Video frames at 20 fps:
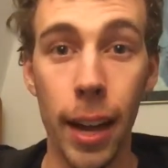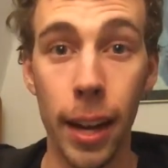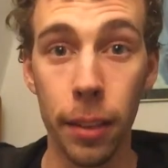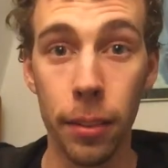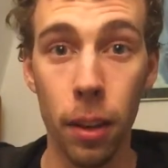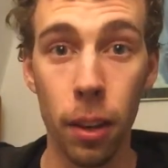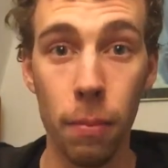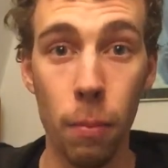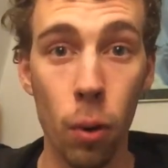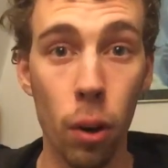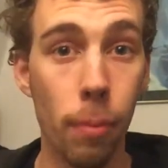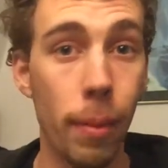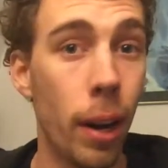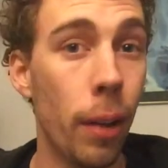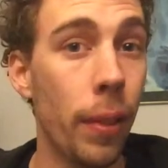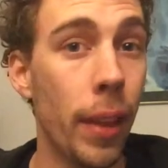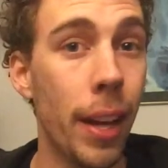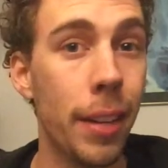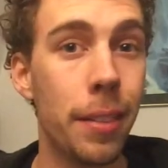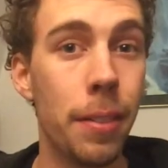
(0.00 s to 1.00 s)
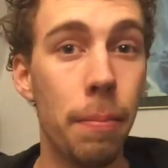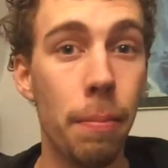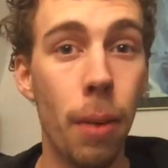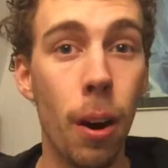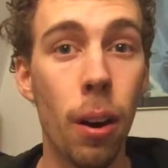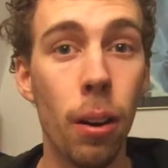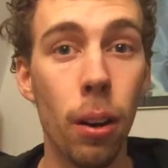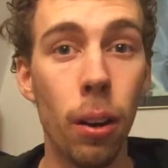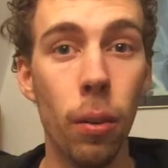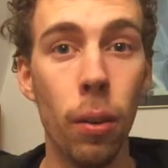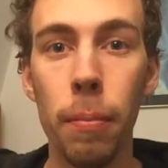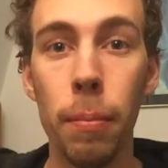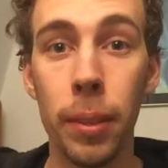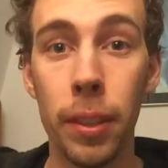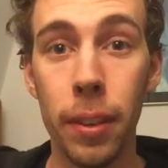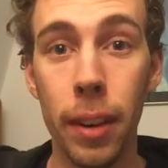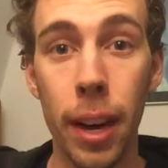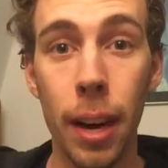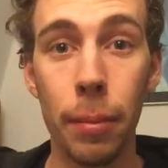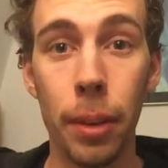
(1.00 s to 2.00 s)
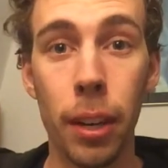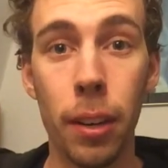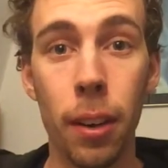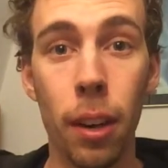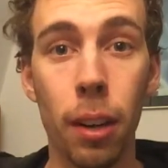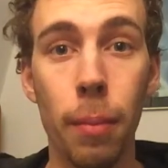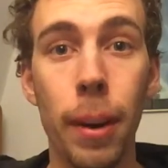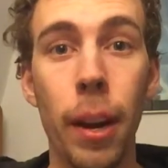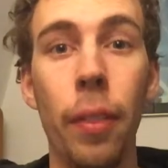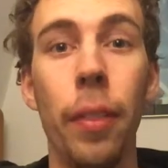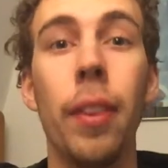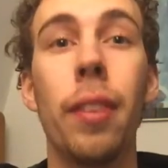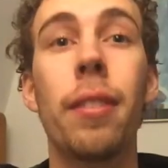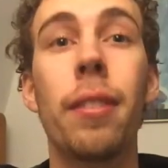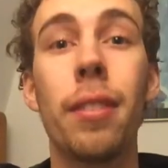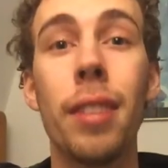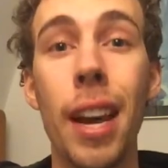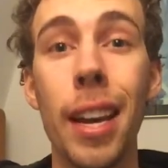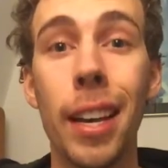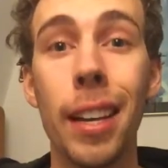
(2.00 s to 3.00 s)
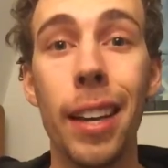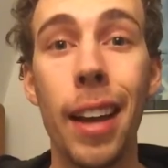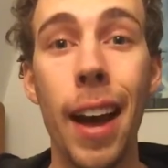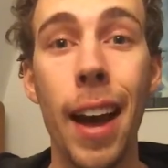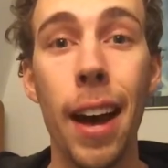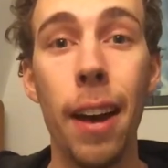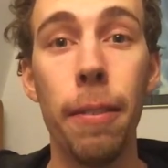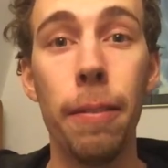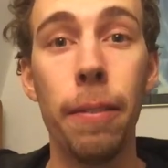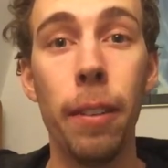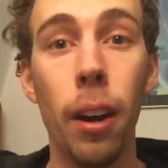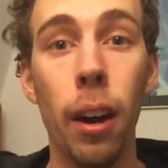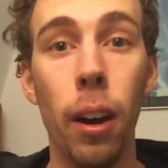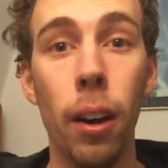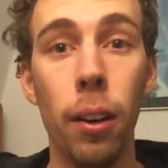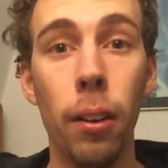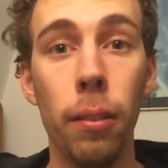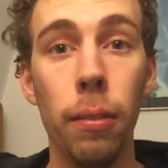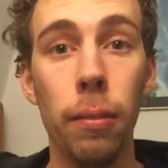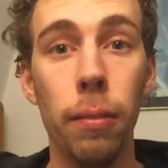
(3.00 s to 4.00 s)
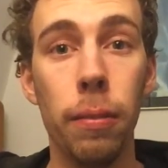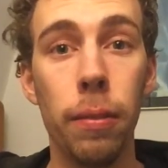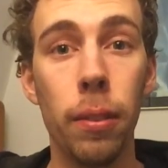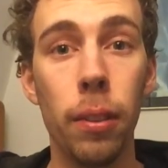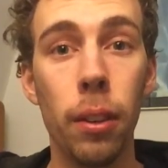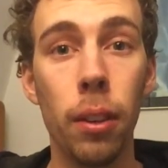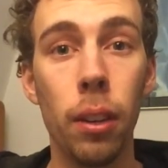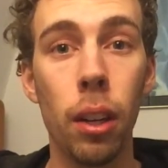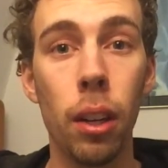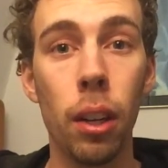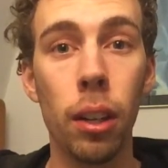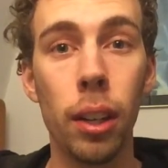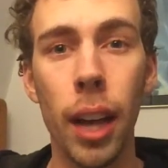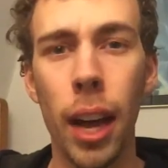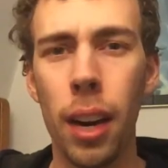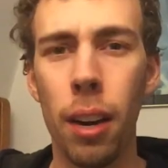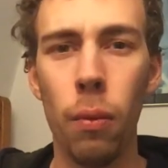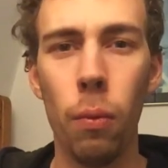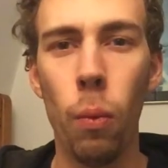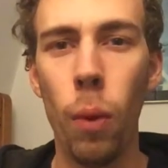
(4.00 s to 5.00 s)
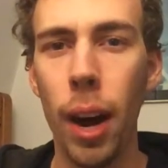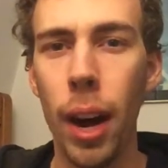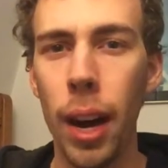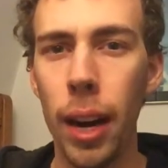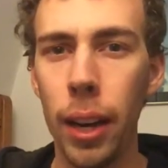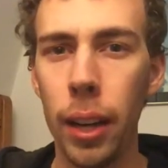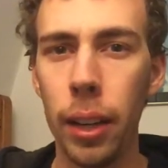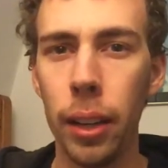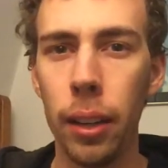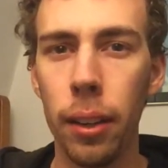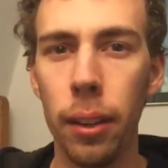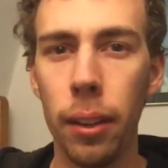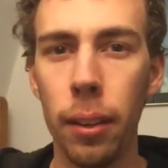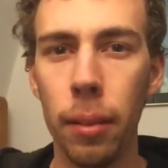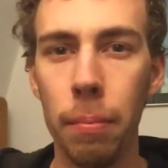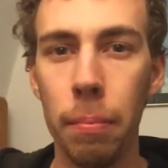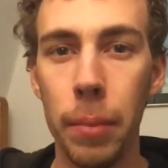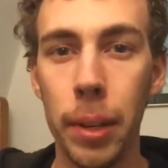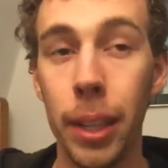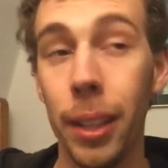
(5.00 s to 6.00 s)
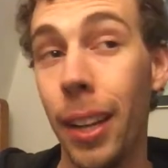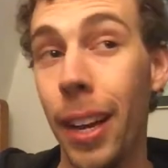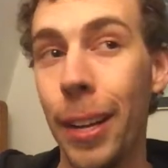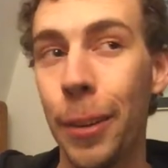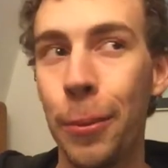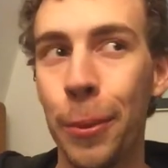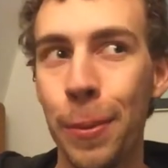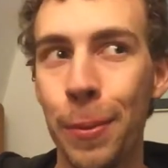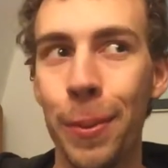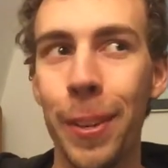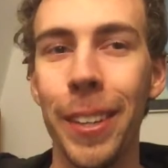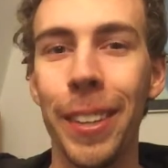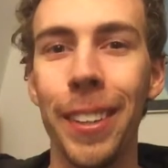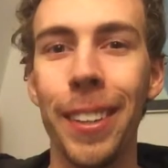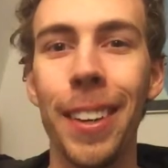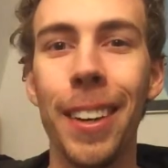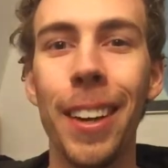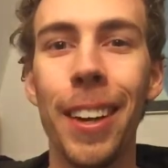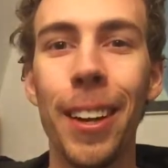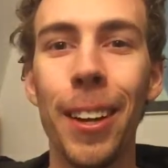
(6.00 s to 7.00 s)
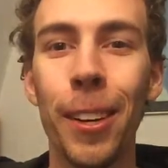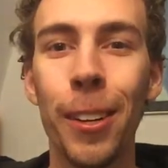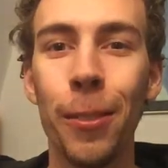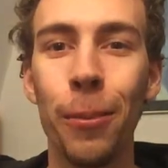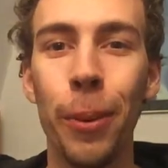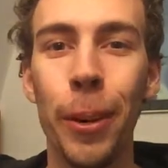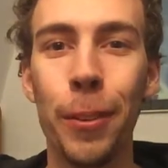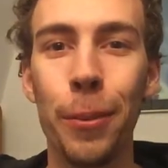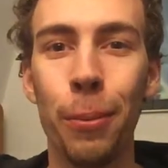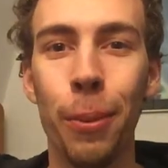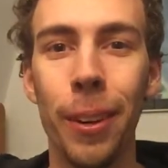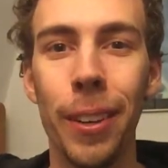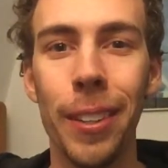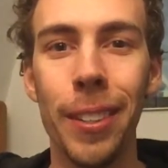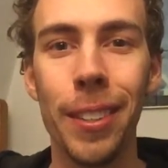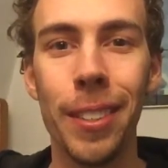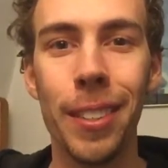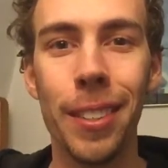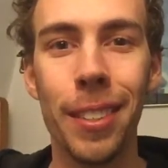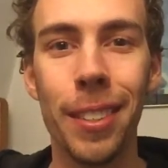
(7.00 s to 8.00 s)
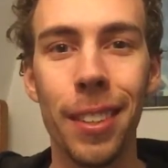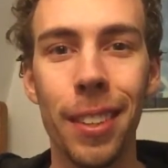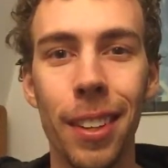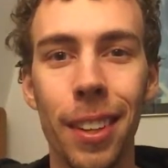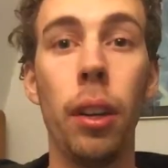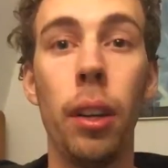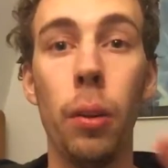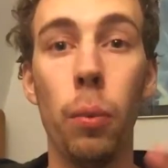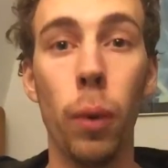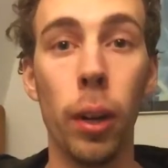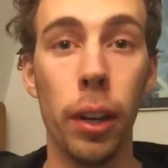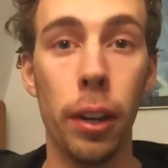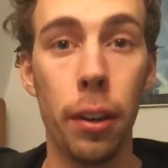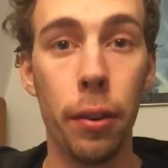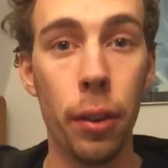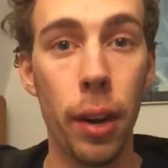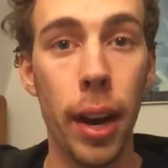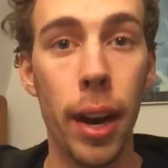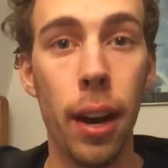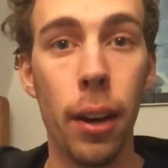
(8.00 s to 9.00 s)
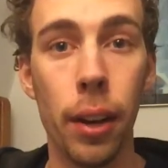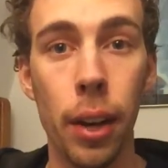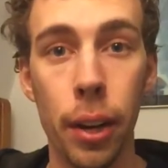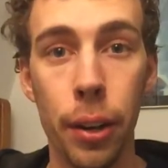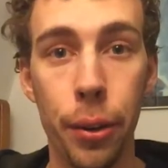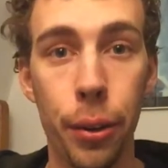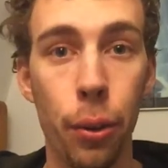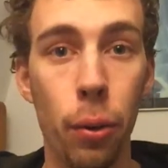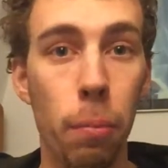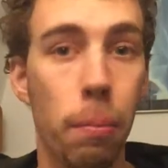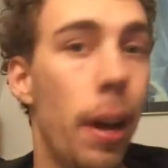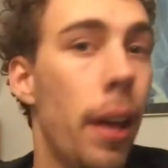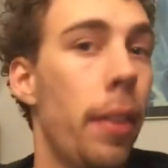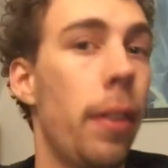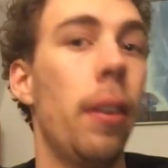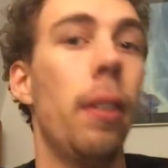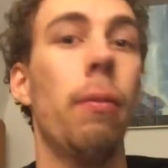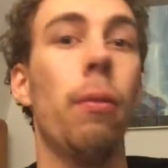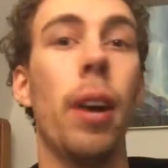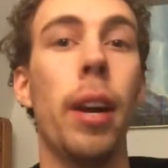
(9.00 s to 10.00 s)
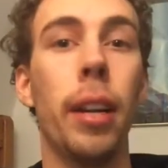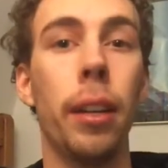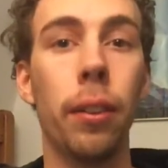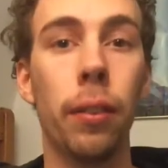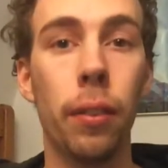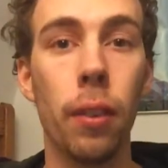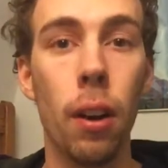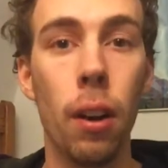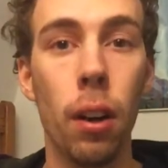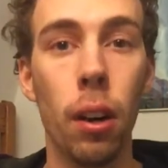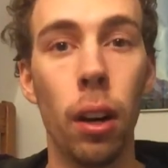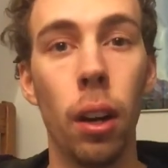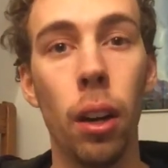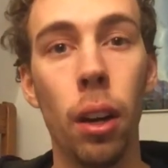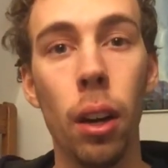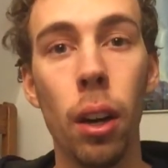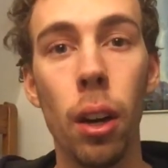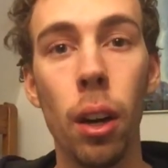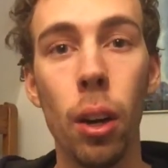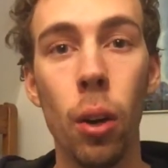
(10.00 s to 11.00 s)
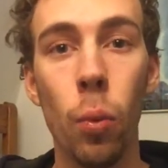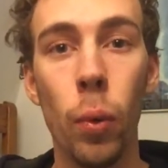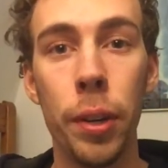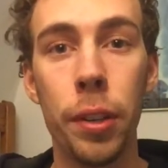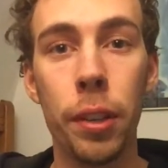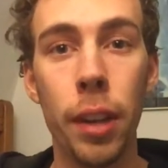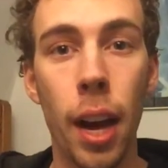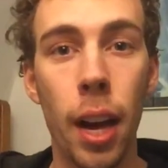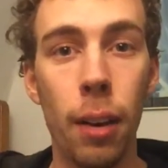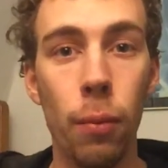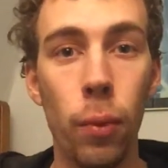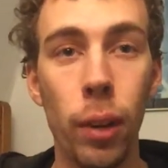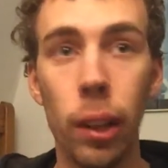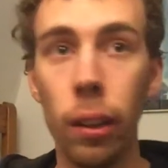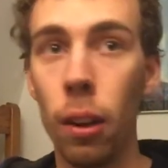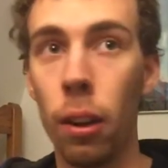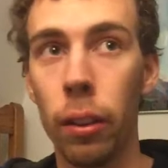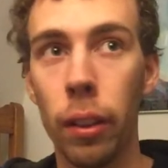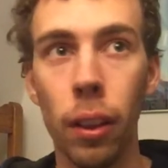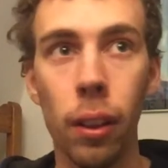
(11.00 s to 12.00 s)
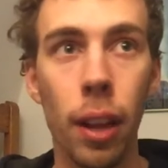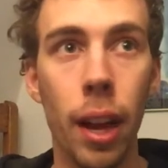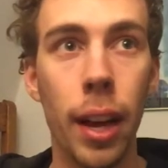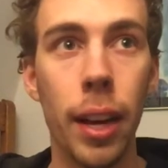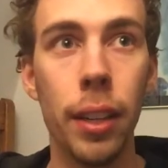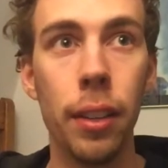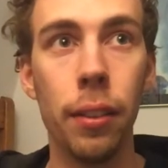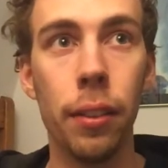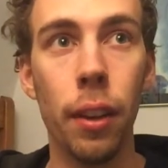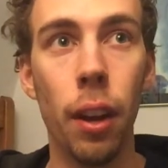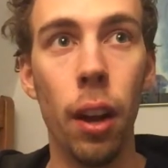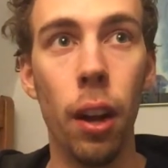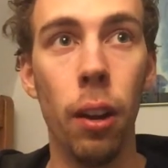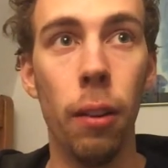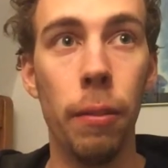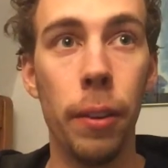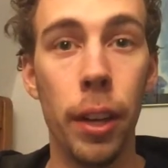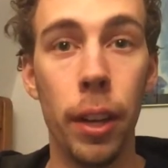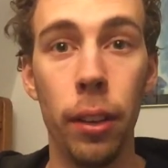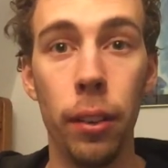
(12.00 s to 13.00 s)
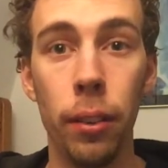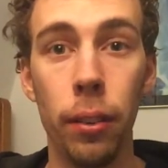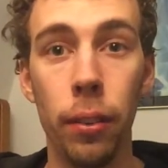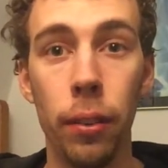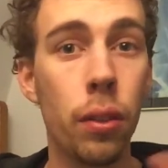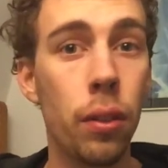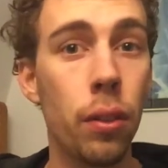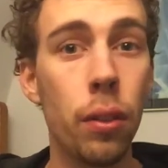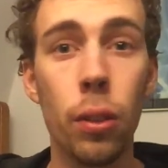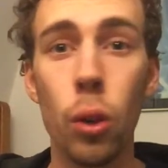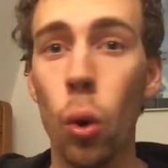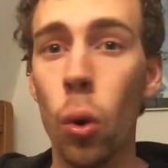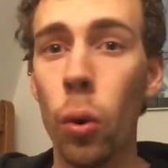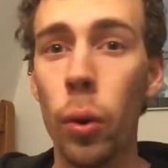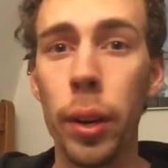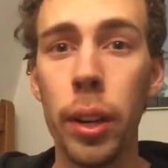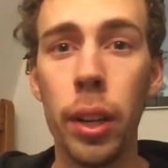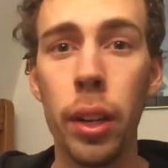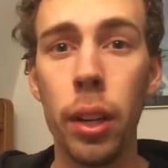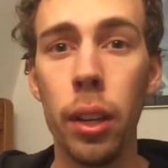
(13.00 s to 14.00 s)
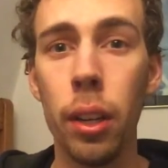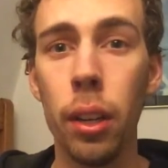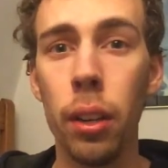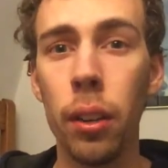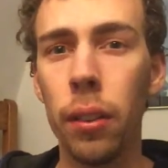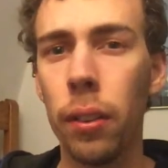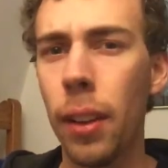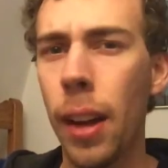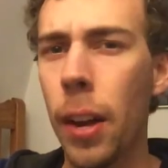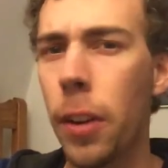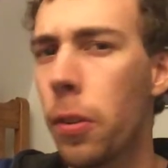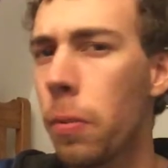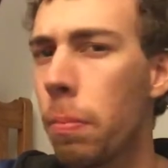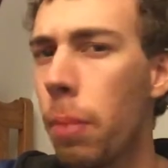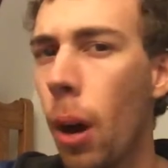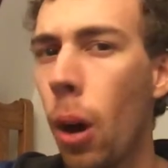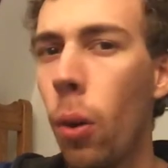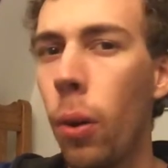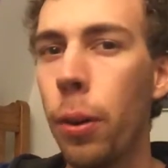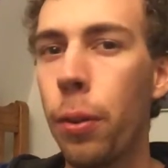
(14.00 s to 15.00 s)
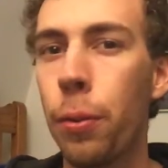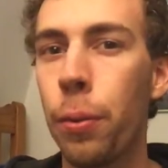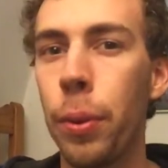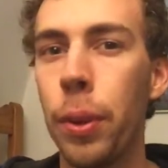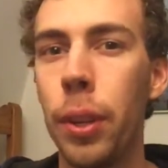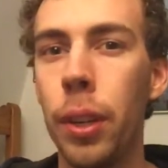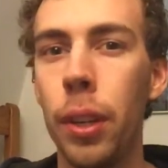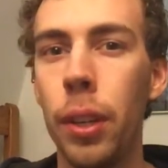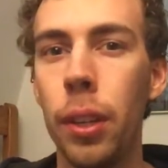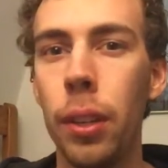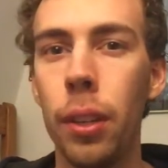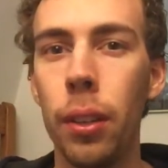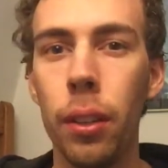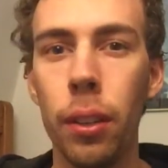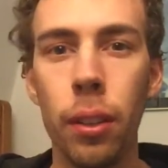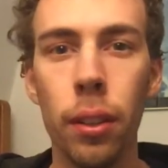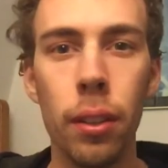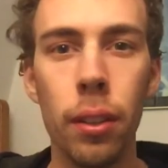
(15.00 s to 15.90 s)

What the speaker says: I'll talk more about that tomorrow, but today I'm going to talk about the second half of kind of why Me Like was written, which was he wanted to try out a new method of writing a song, which kind of went along the lines of his story slash poetry